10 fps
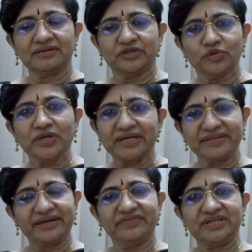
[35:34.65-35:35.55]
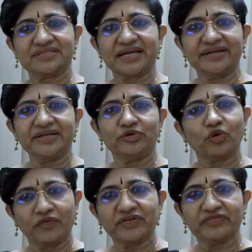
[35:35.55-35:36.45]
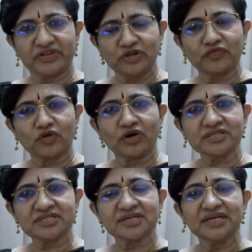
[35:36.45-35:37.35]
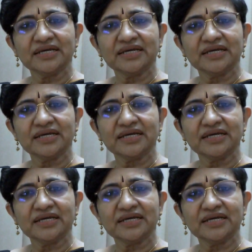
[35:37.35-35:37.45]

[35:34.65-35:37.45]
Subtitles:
unit that we decided to offer free of cost,